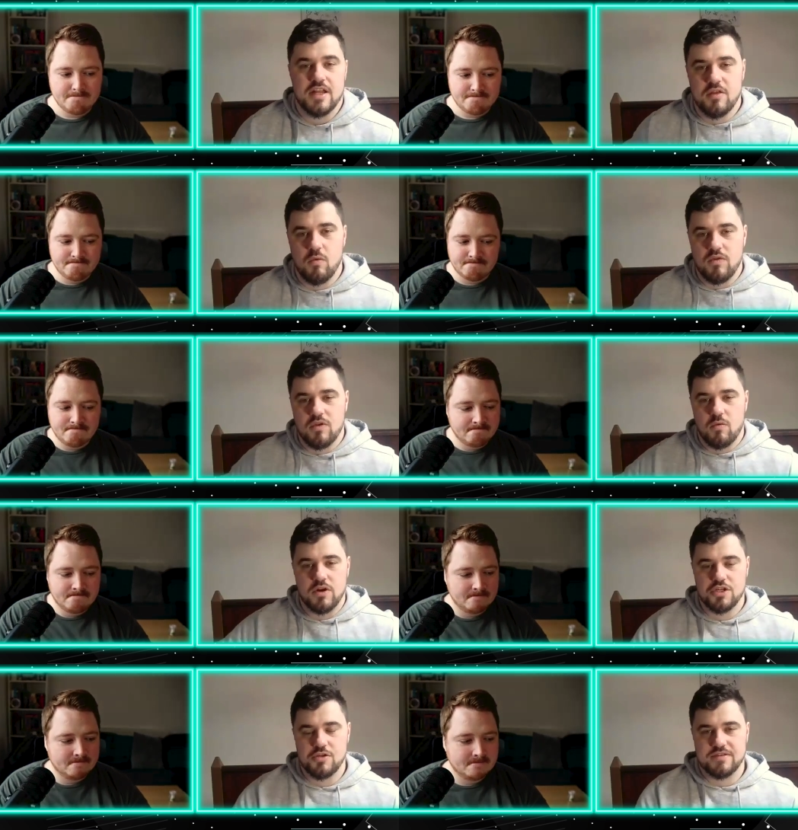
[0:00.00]
Speaker 1: the the
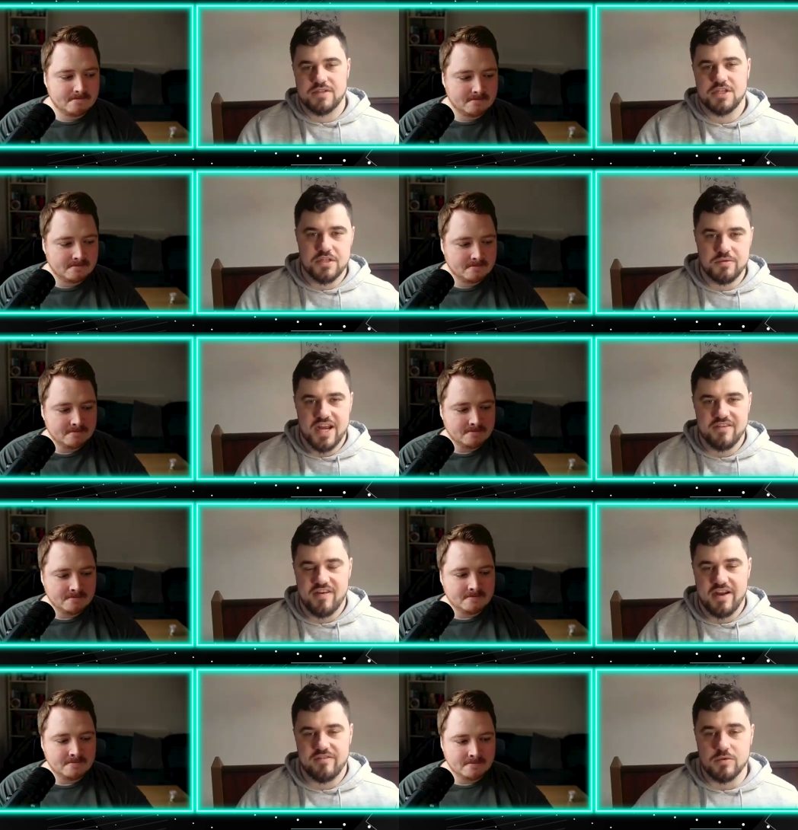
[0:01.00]
one at UFC
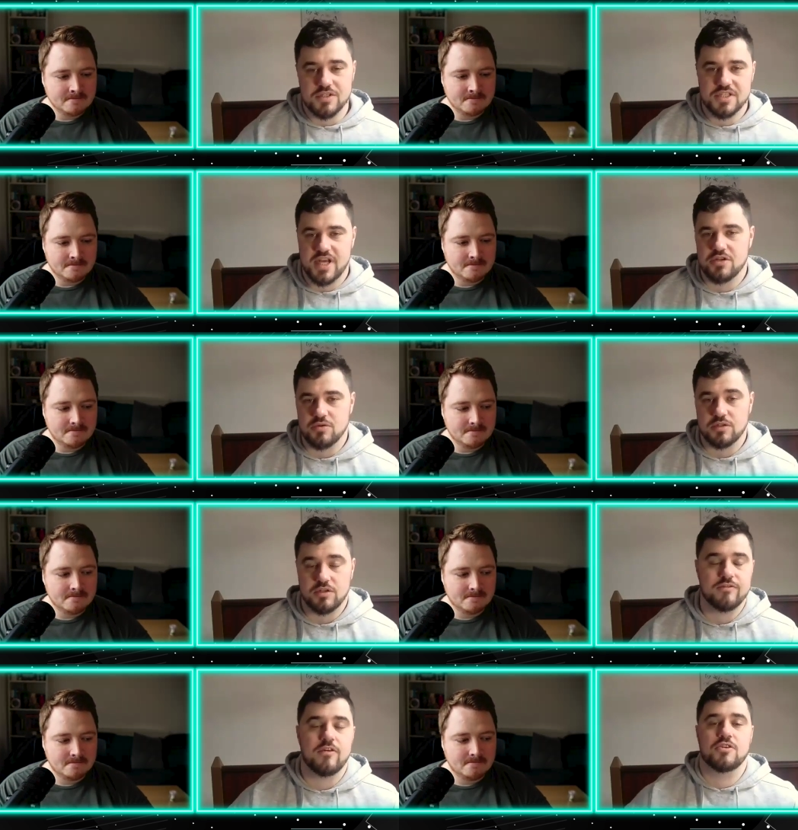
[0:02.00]
295 that was
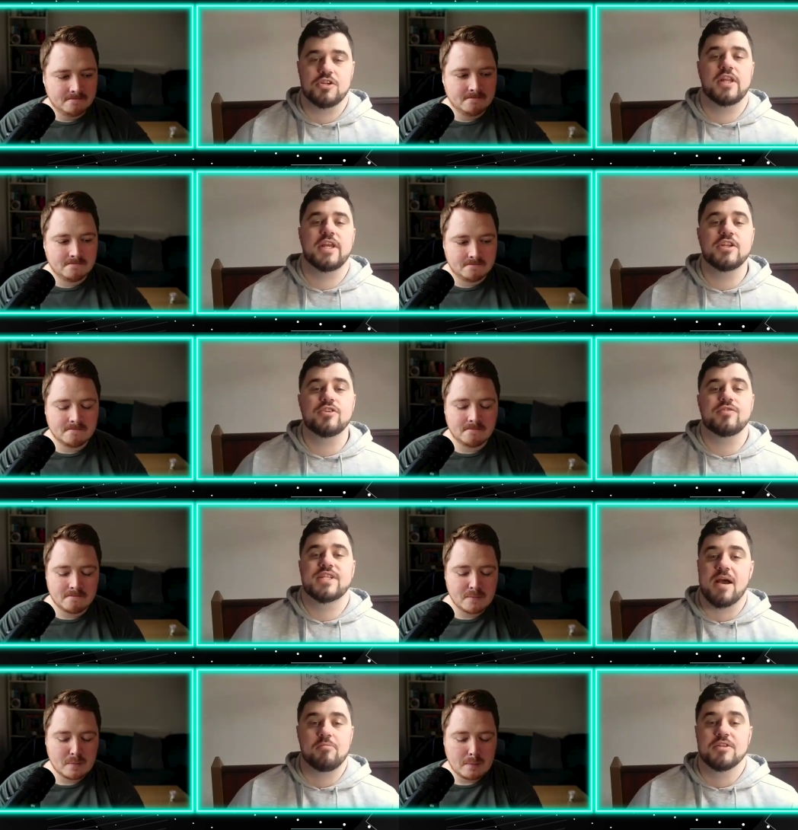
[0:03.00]
scheduled. Unfortunately,
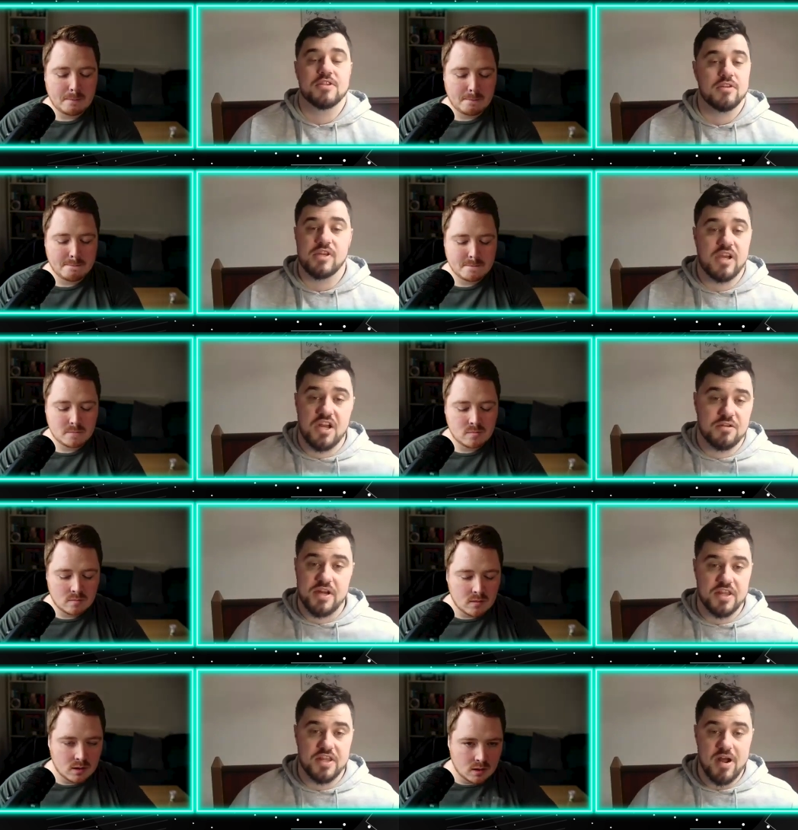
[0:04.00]
injuries happened, so you can't do
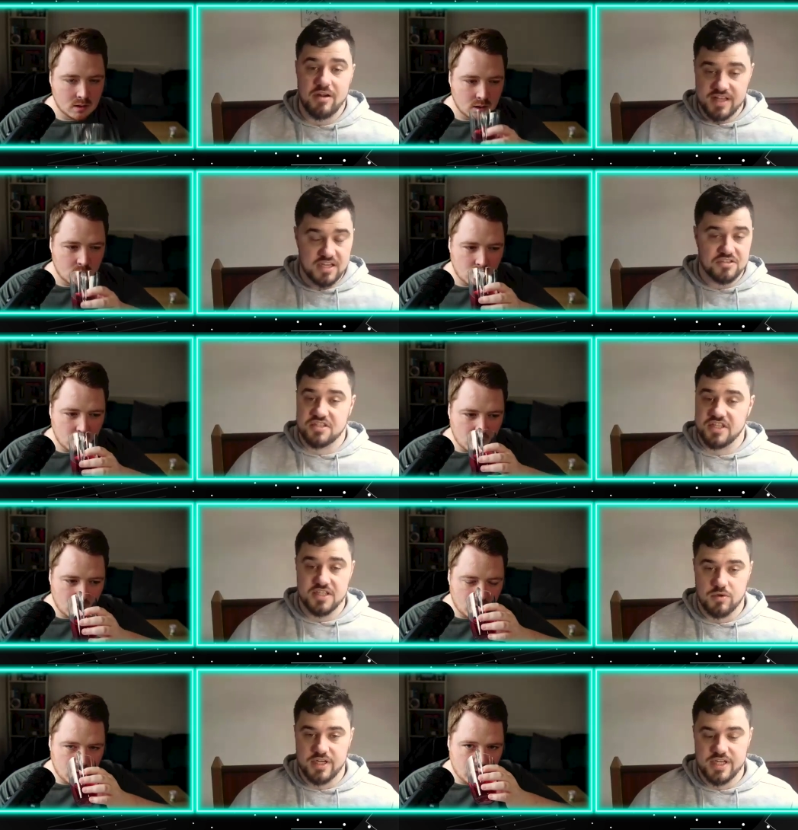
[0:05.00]
anything about it. That just
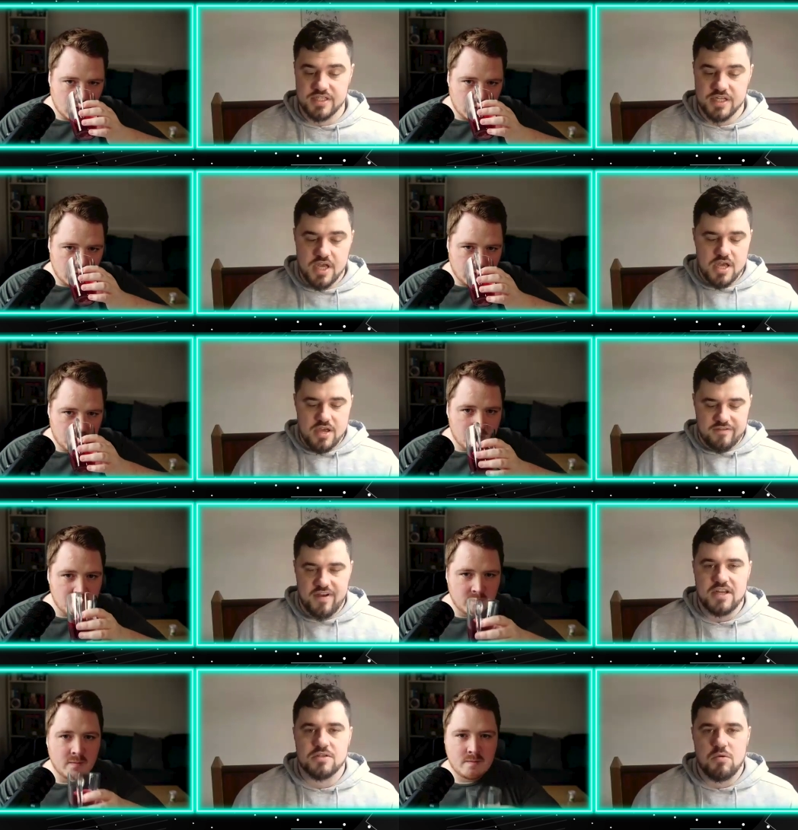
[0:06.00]
is what it is. Mm.
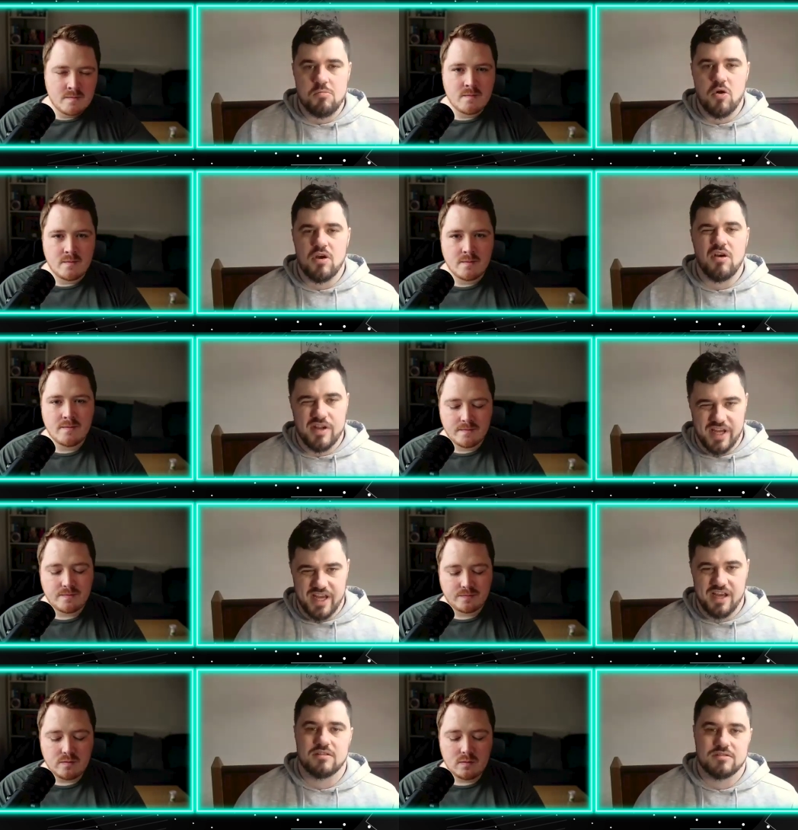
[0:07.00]
Fans were more
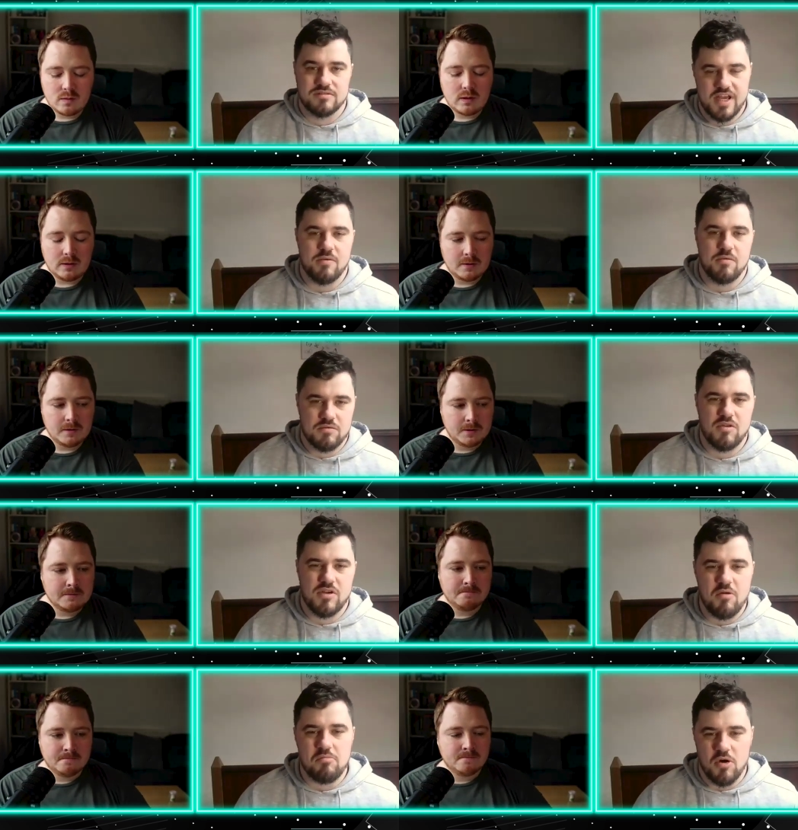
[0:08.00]
okay. Yeah, we'll we'll
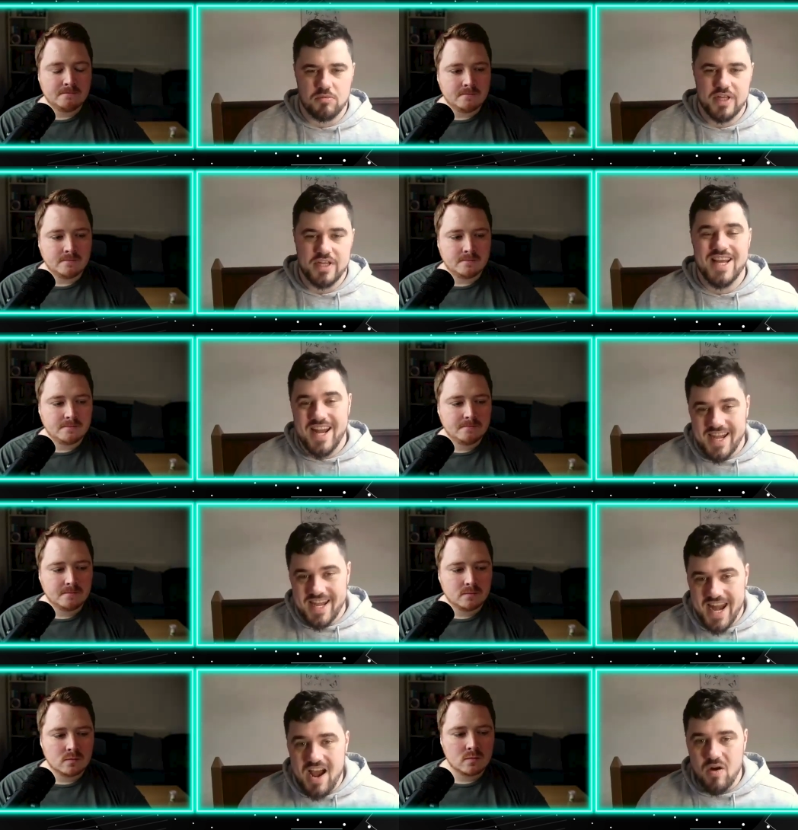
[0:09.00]
get on board with this.
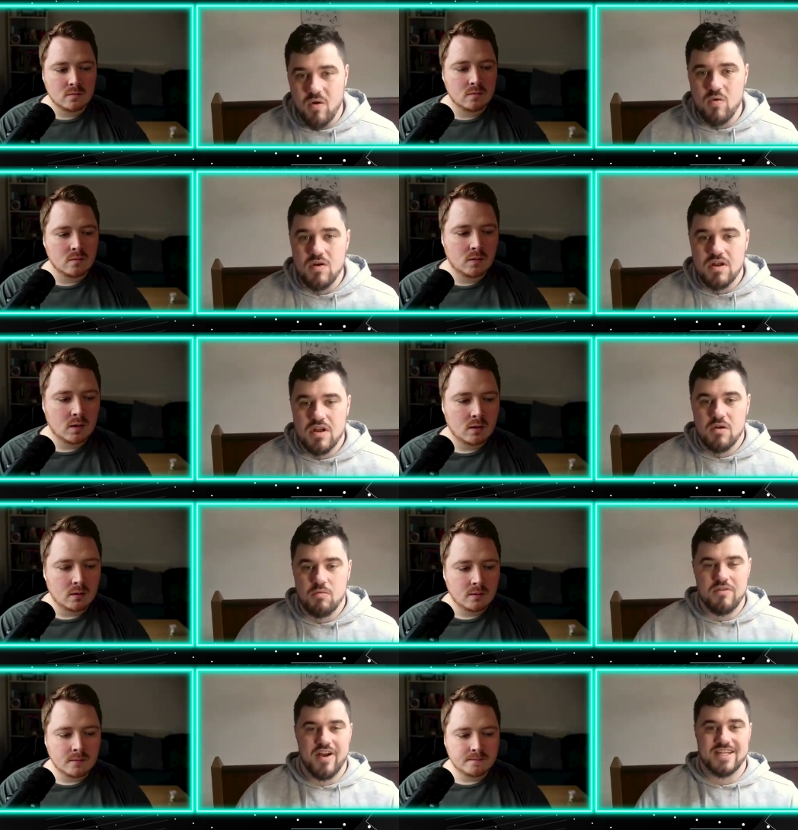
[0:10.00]
Now
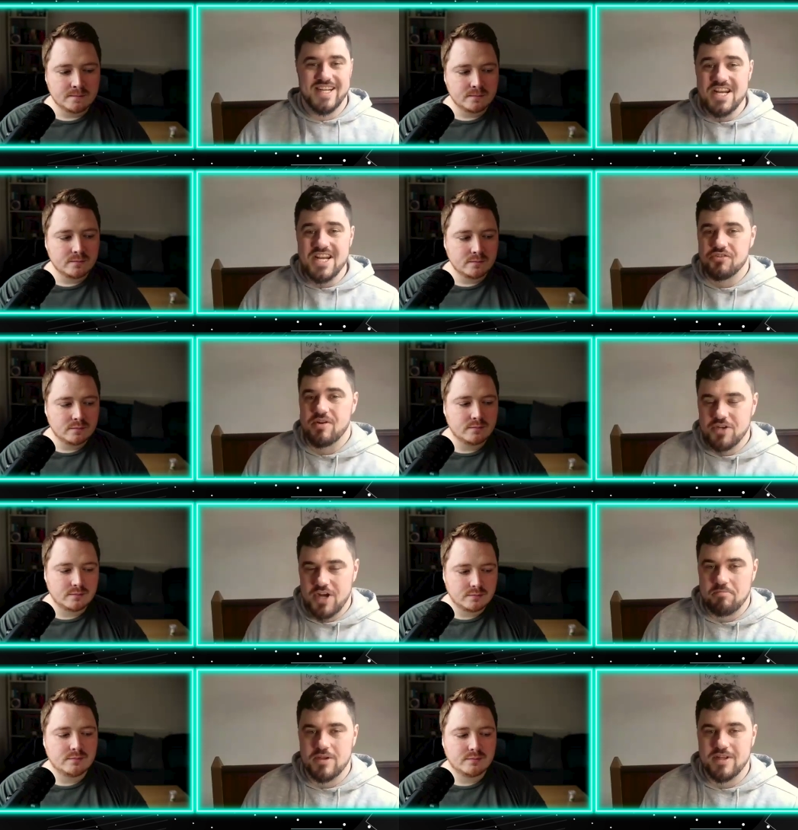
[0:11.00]
we've had an interim
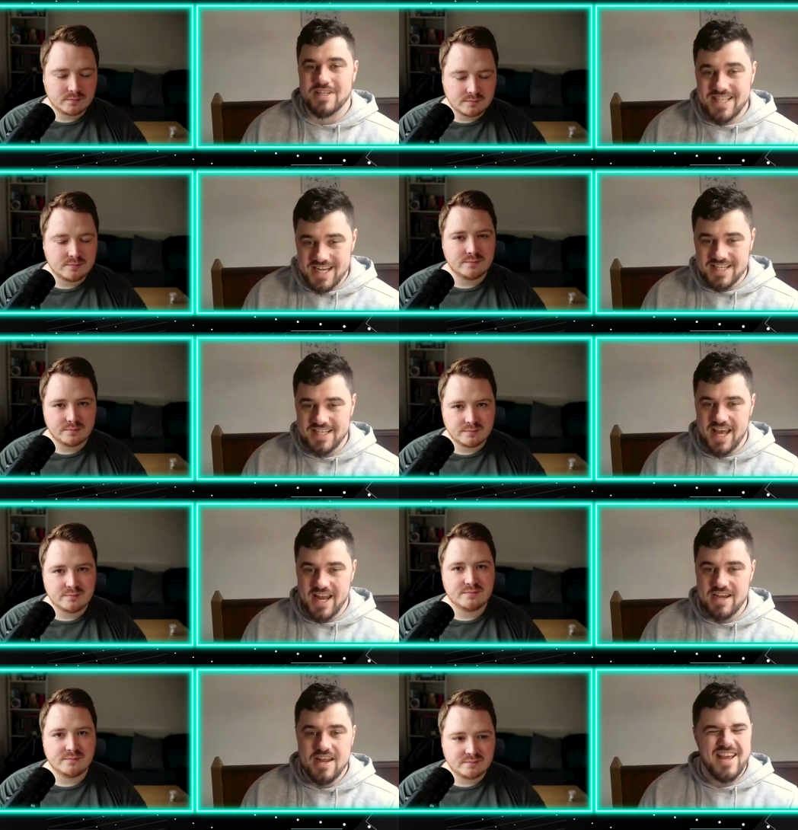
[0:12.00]
champion since
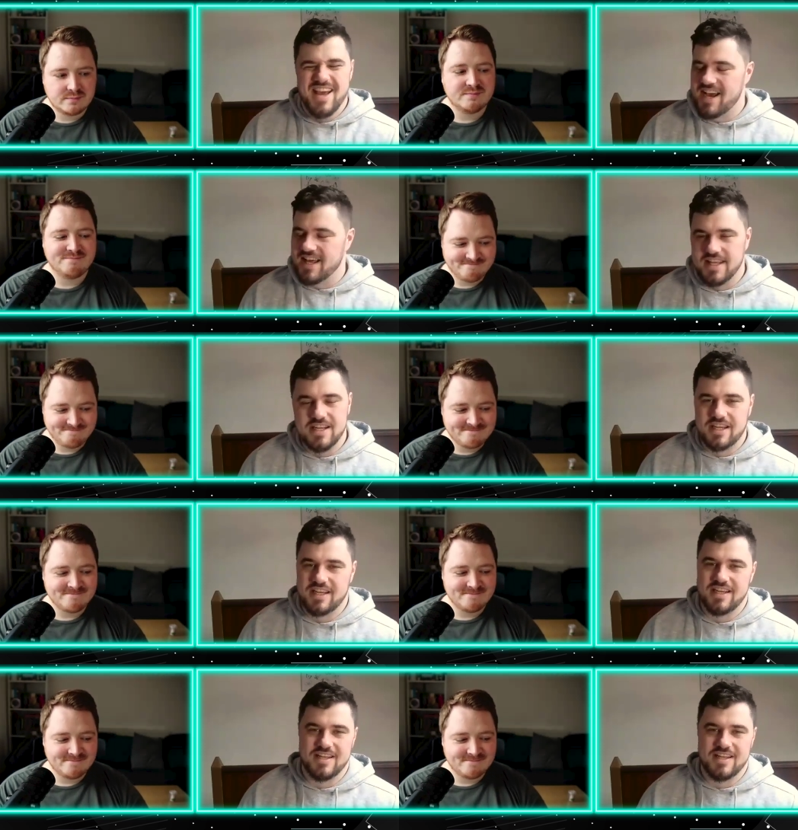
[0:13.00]
then. I think